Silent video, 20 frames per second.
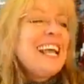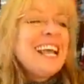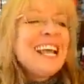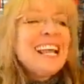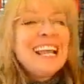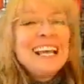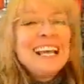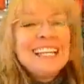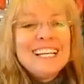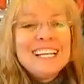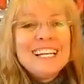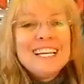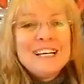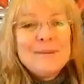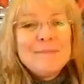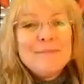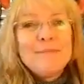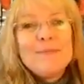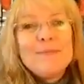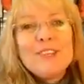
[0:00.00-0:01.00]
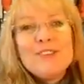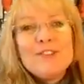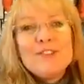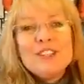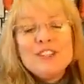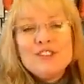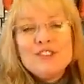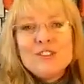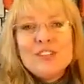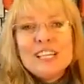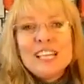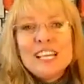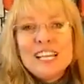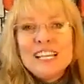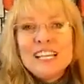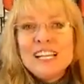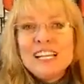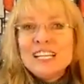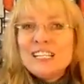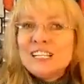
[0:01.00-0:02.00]
And you can join
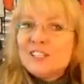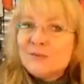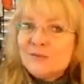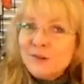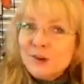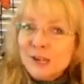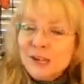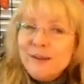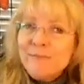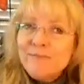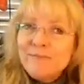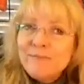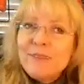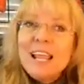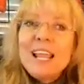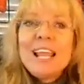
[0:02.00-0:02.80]
that, and it's free.